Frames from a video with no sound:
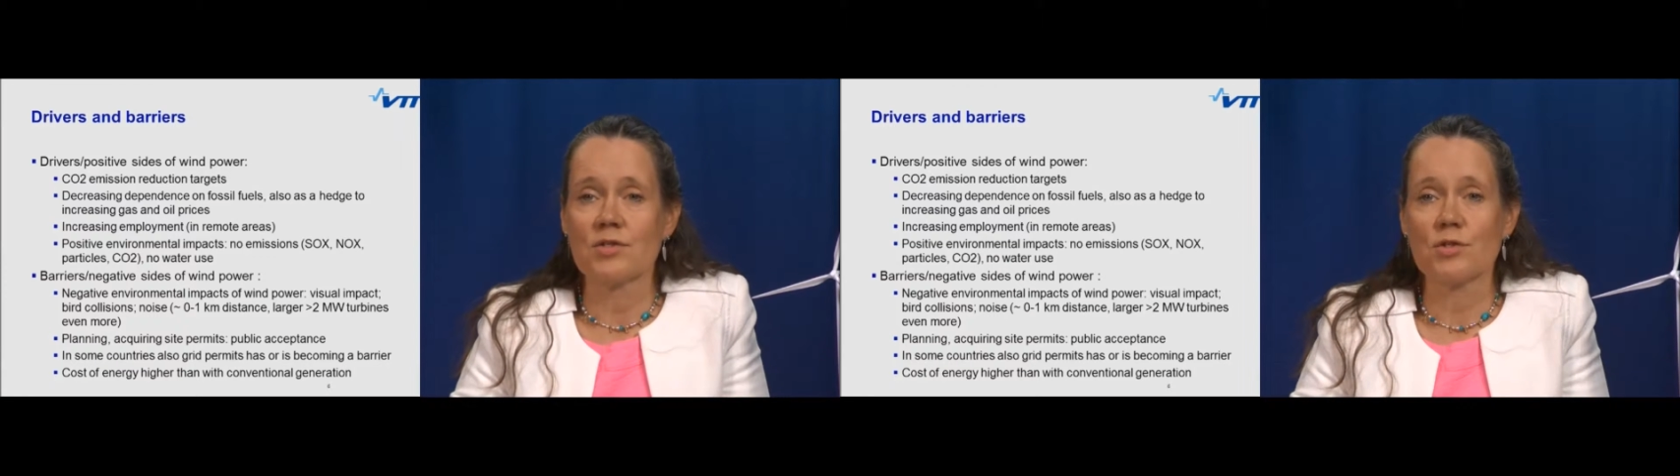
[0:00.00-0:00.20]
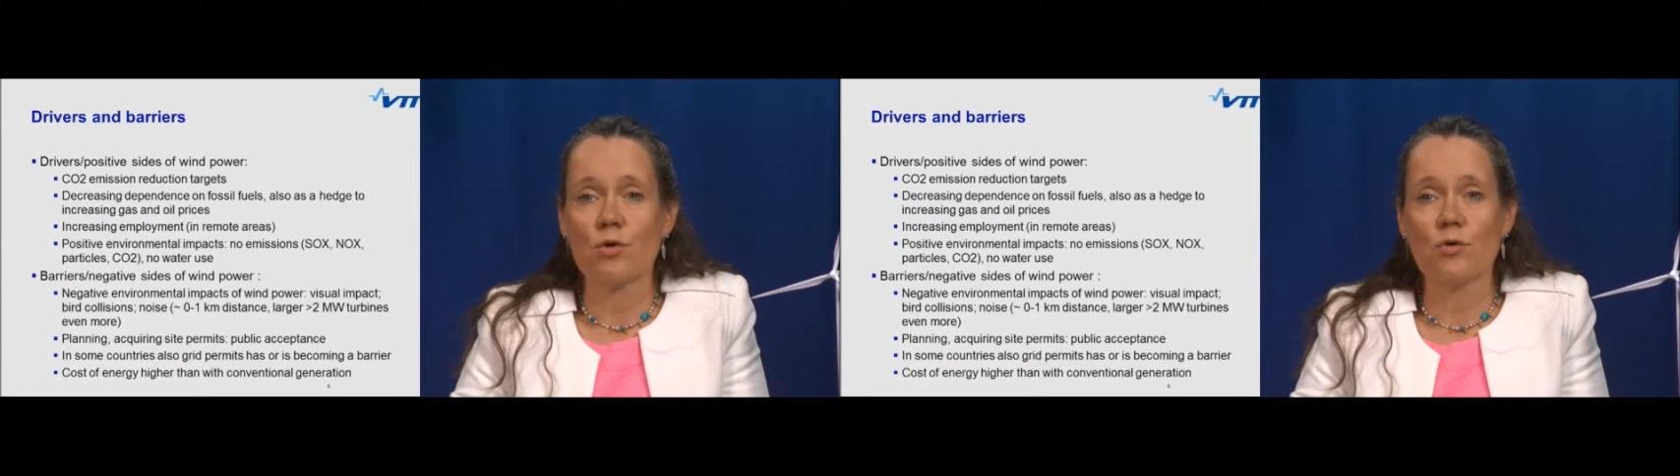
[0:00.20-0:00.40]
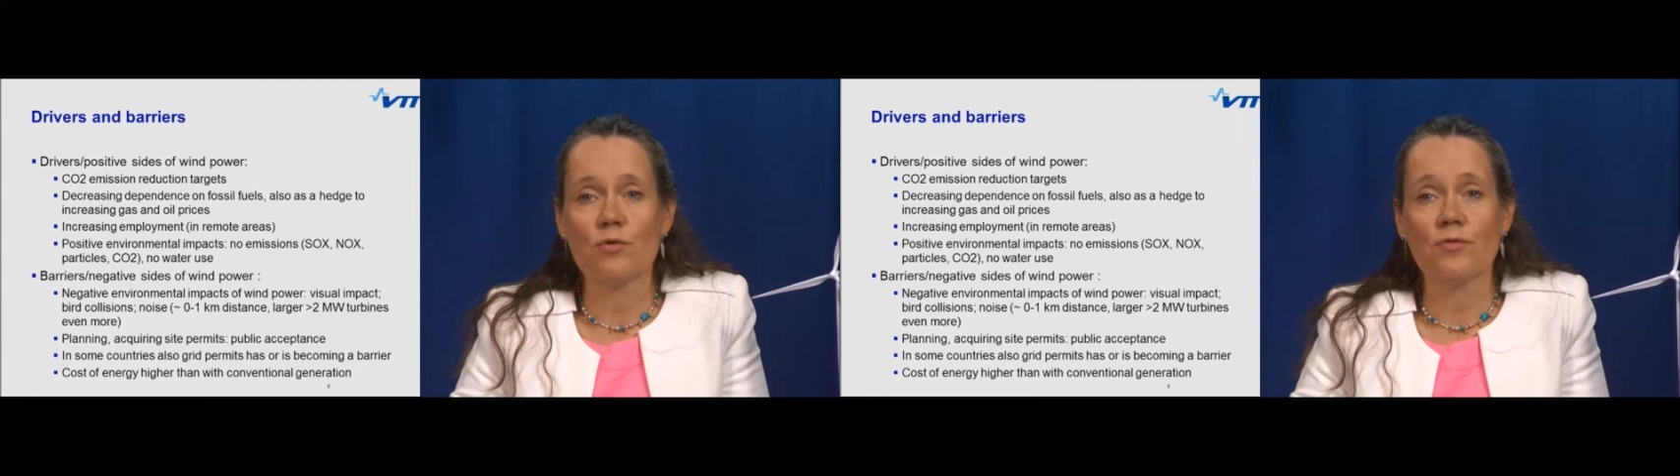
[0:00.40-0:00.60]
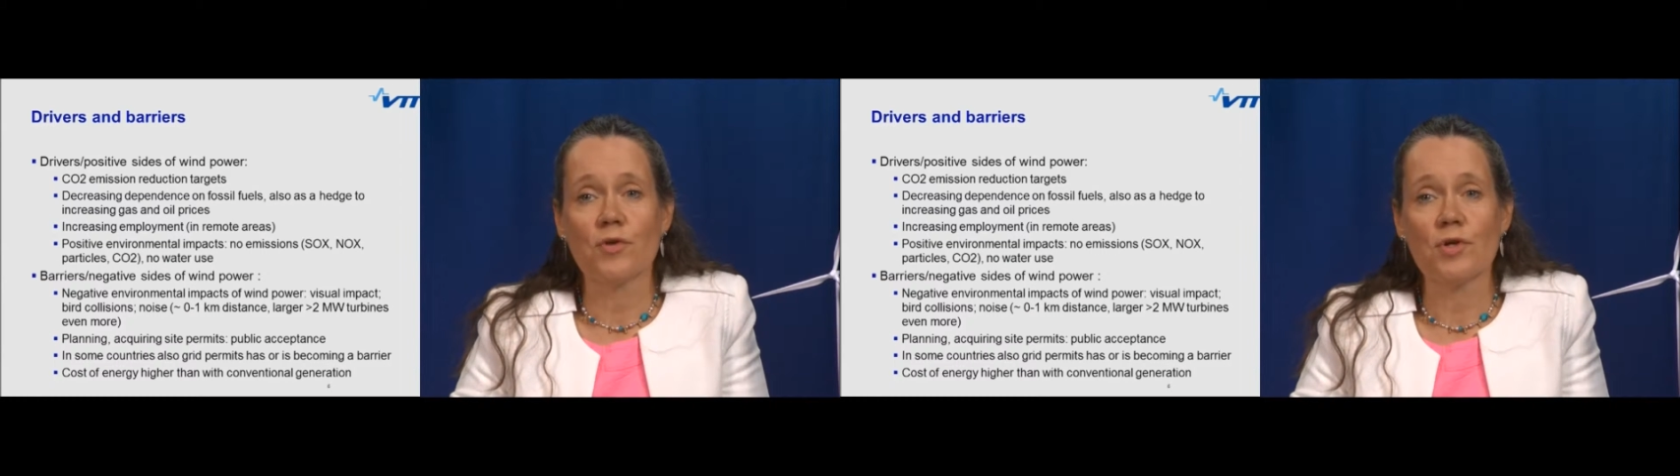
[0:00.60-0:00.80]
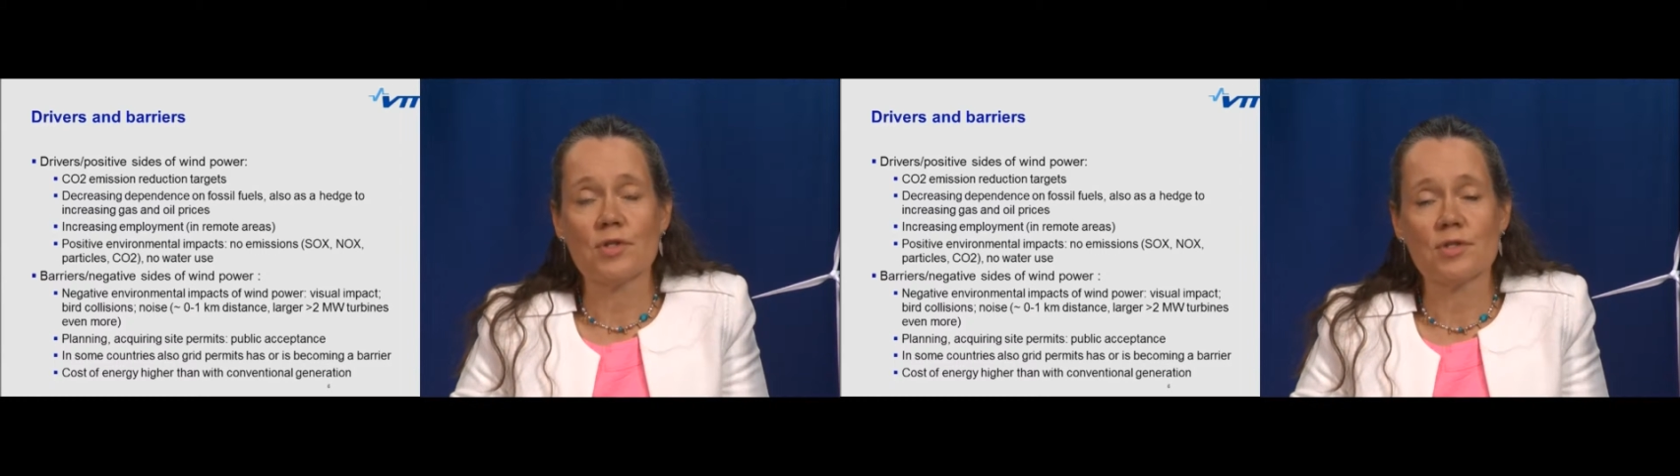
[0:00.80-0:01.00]
So
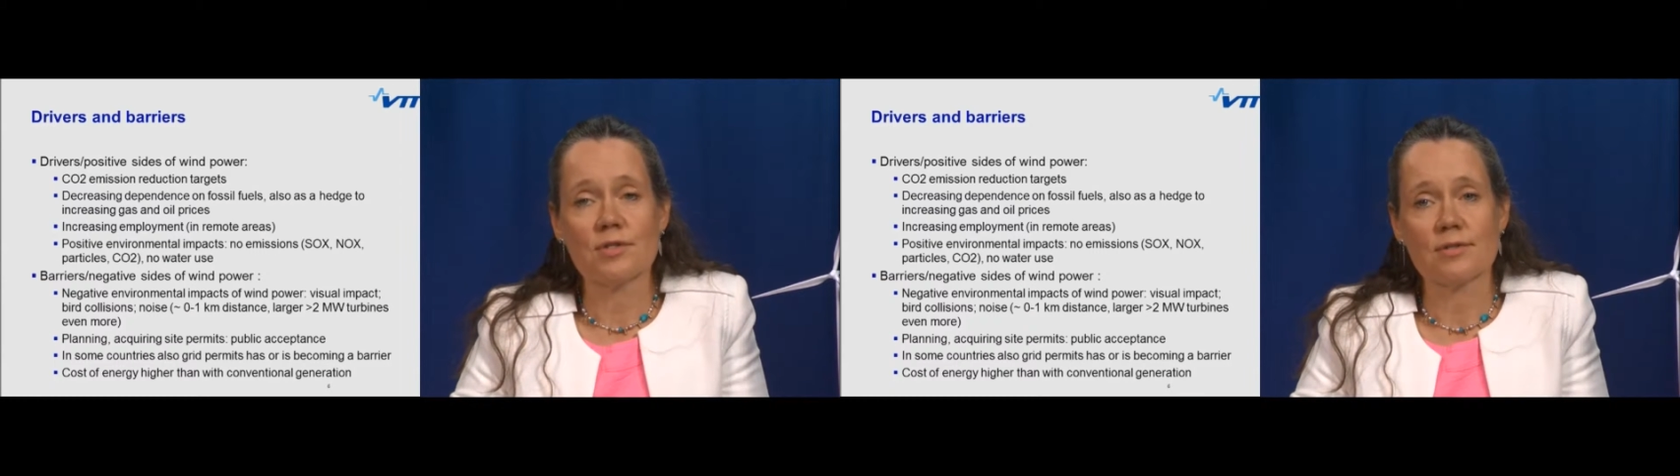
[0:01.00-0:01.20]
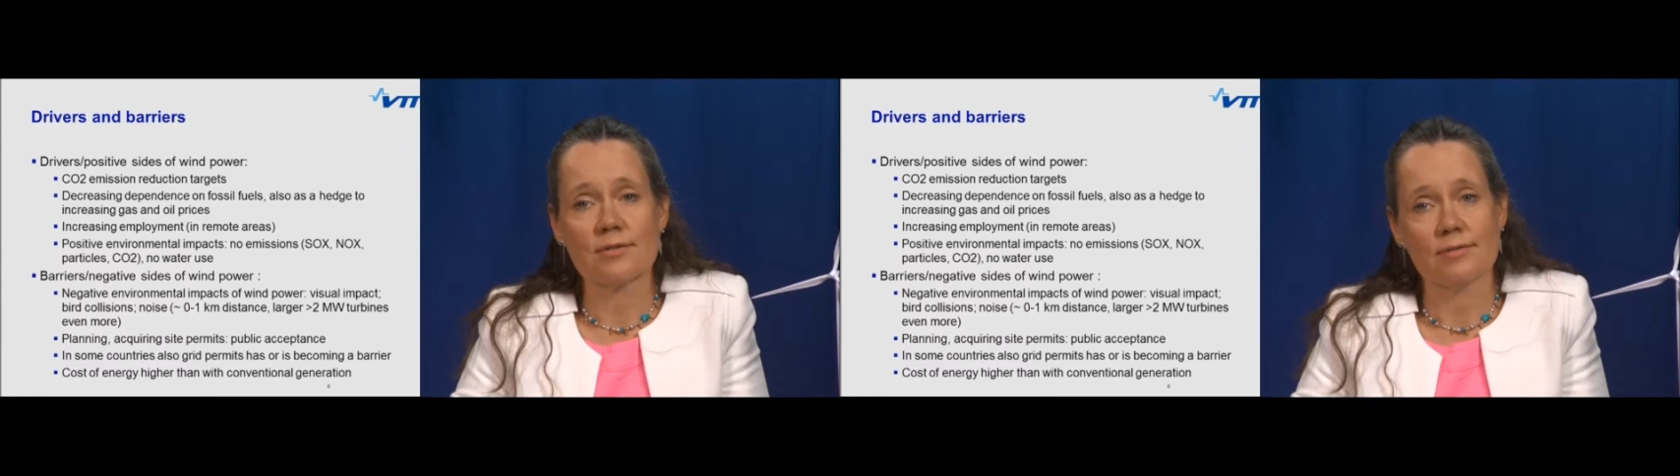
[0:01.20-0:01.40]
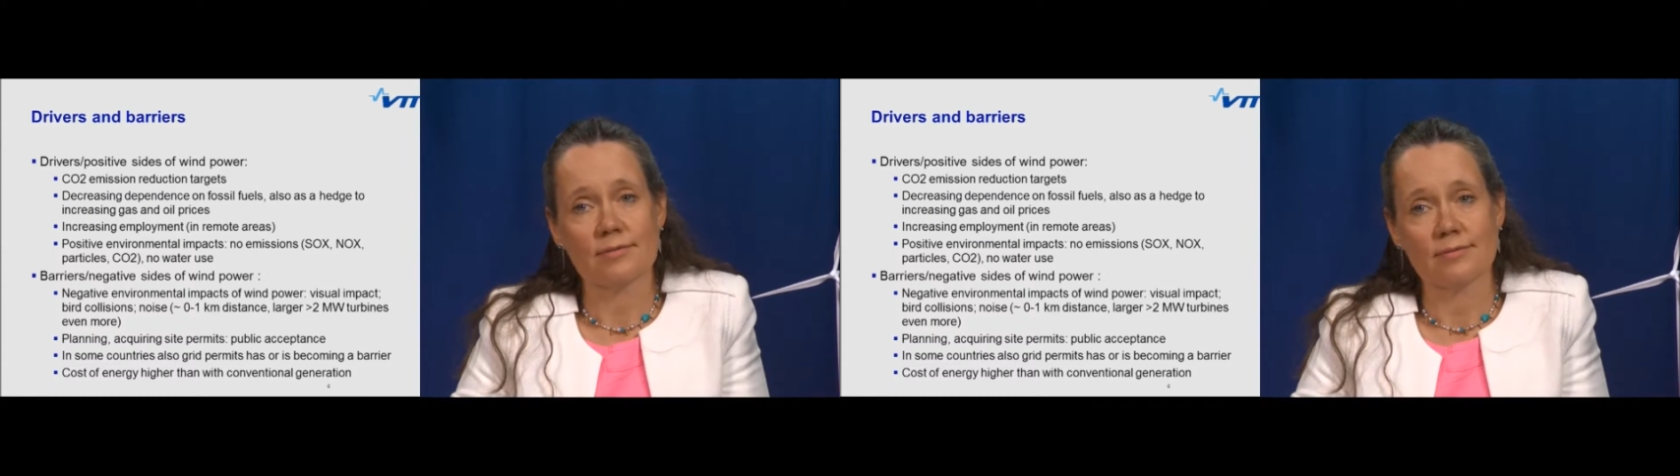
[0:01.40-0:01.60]
first